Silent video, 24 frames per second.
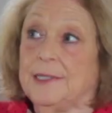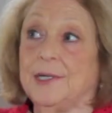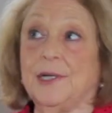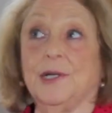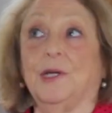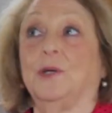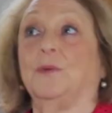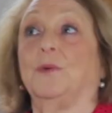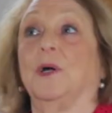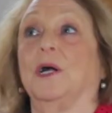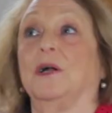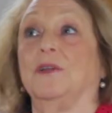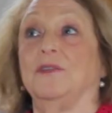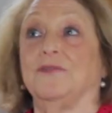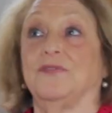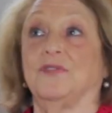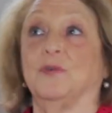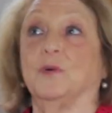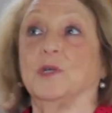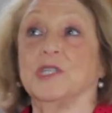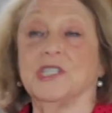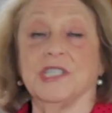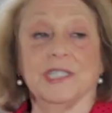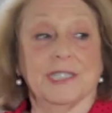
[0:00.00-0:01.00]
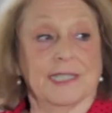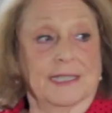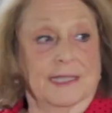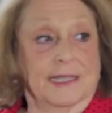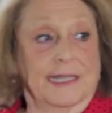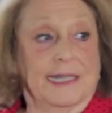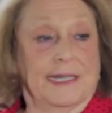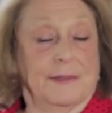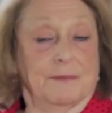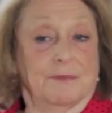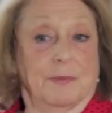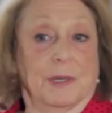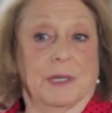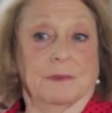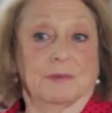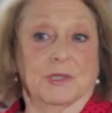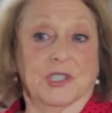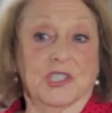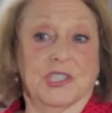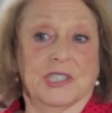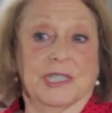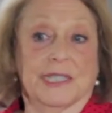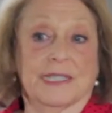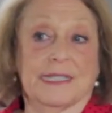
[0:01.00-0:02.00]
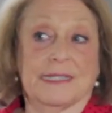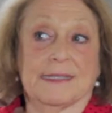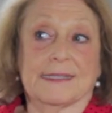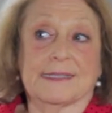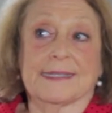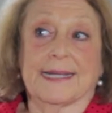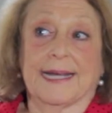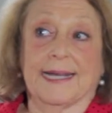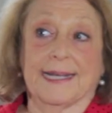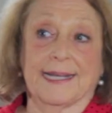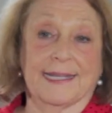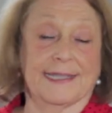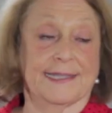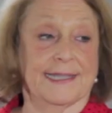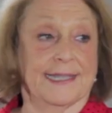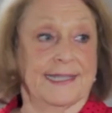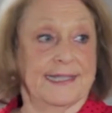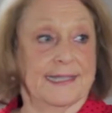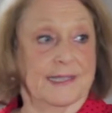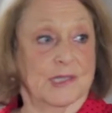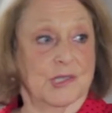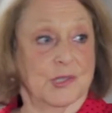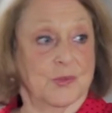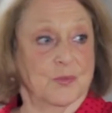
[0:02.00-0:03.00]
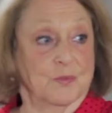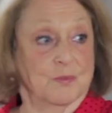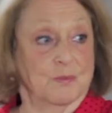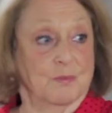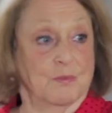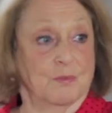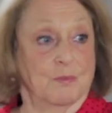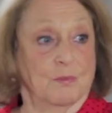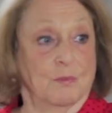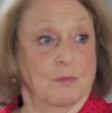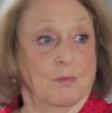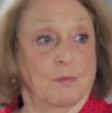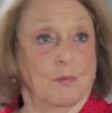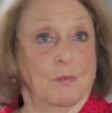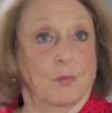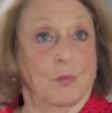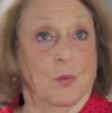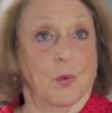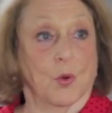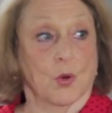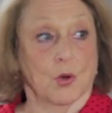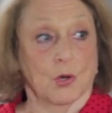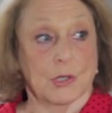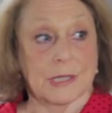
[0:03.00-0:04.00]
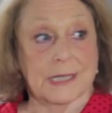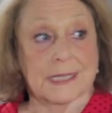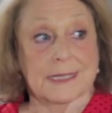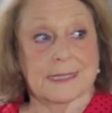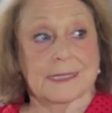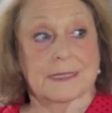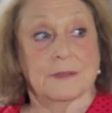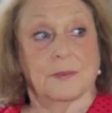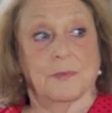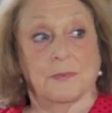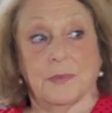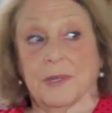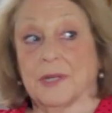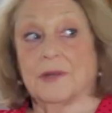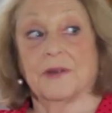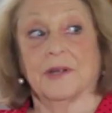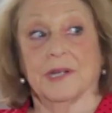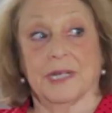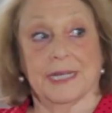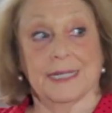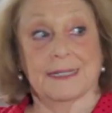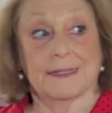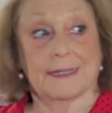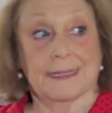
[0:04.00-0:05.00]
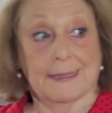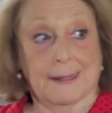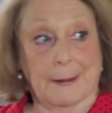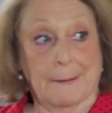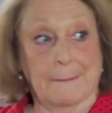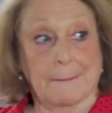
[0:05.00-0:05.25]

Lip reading: know, unfortunately, publishing is at its worst period.